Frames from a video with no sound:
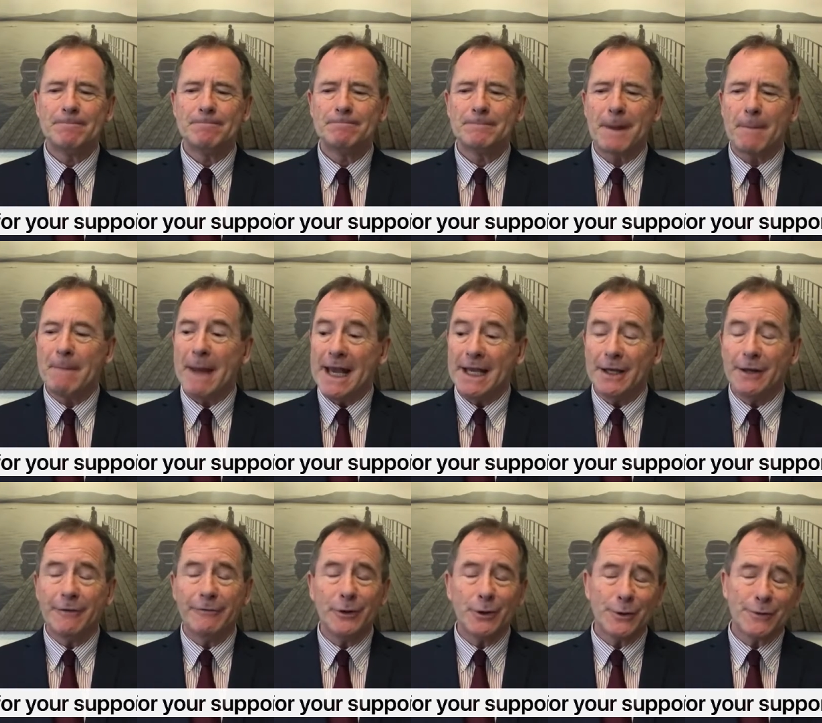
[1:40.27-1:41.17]
Many
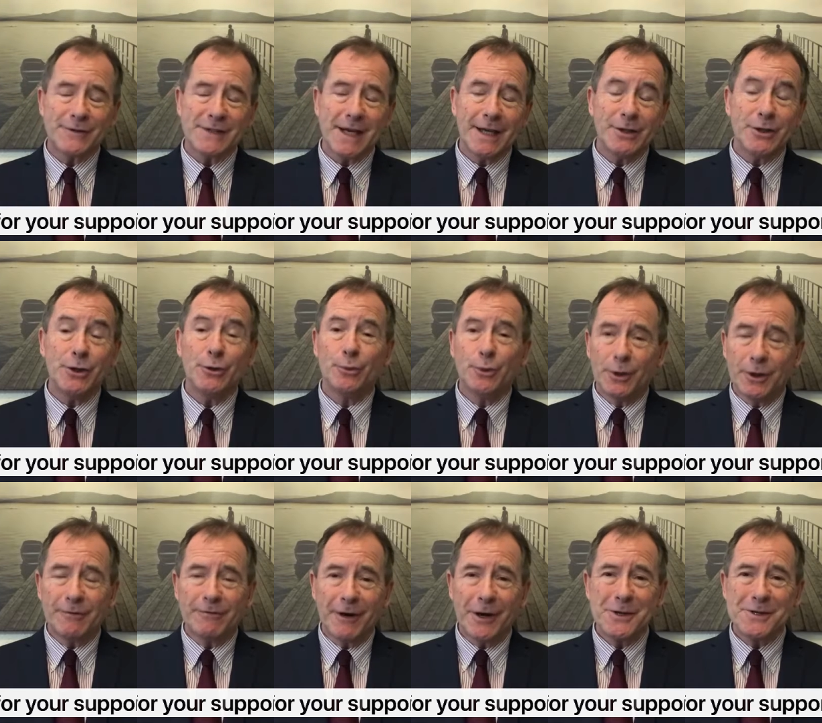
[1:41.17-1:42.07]
of you have said you would
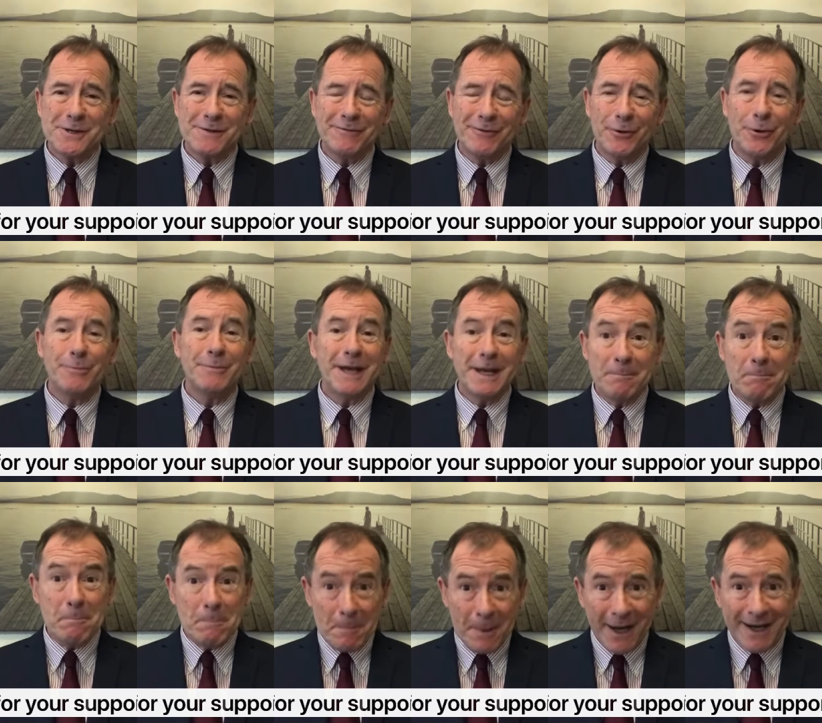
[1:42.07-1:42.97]
have voted for me,
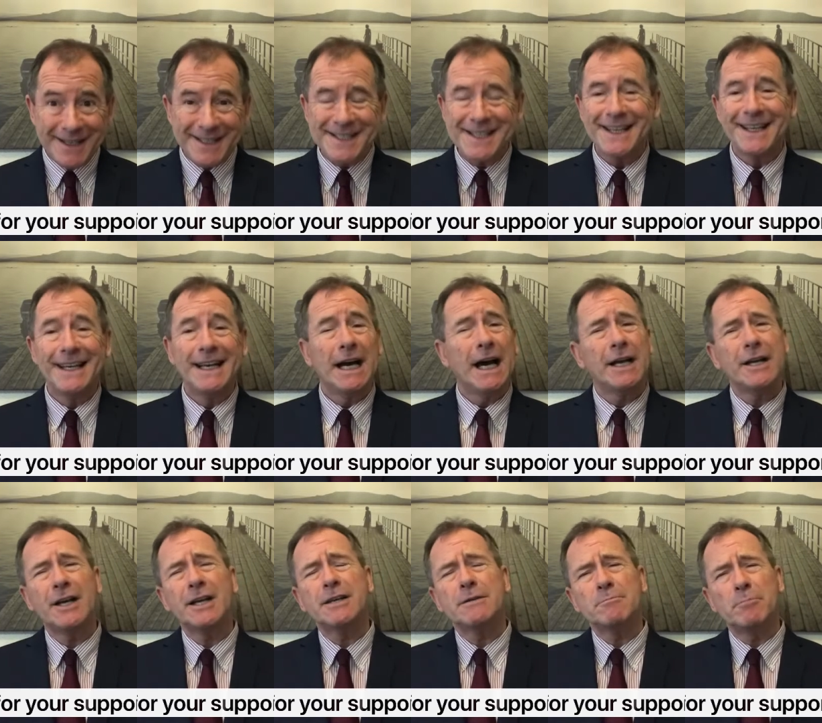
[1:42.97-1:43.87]
and
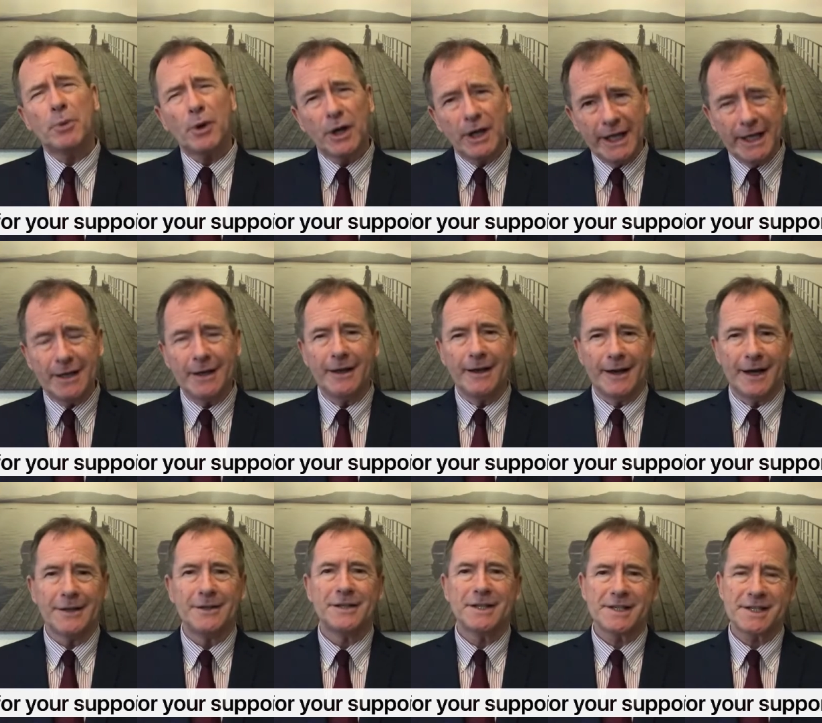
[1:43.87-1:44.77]
I completely
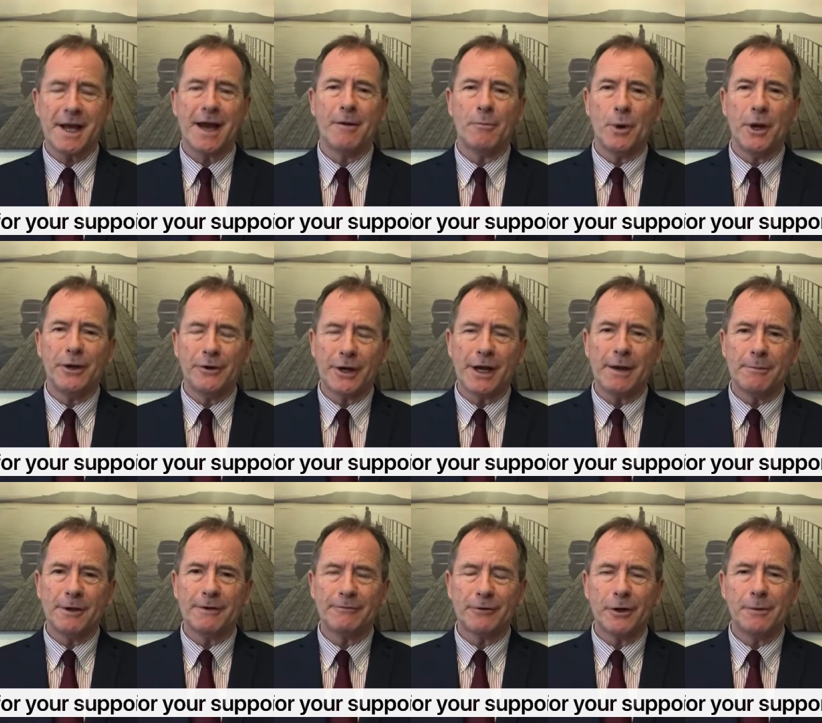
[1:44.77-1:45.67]
understand where you're
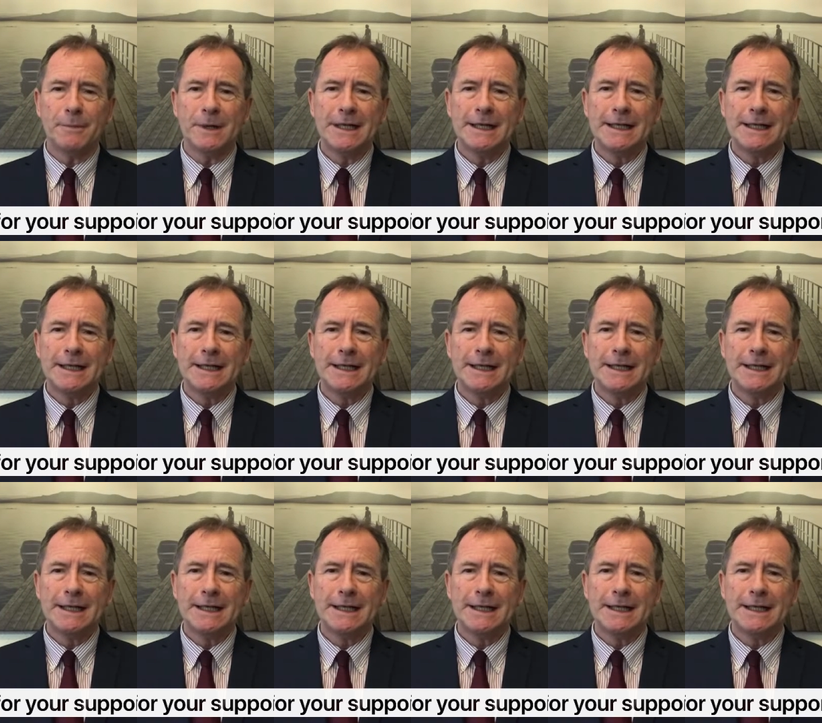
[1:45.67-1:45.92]
coming from.